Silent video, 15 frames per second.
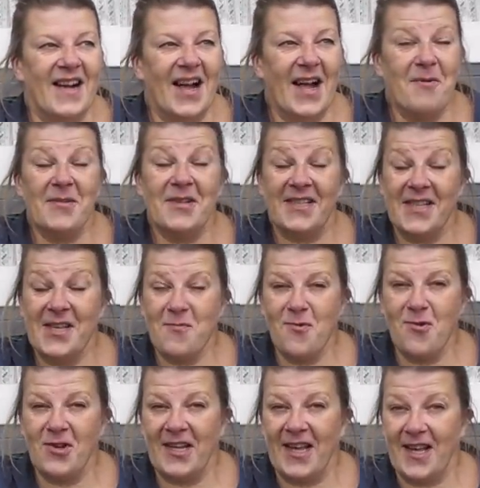I will see you
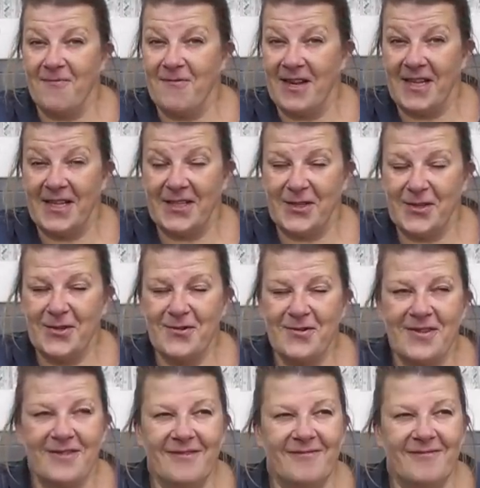all again really soon.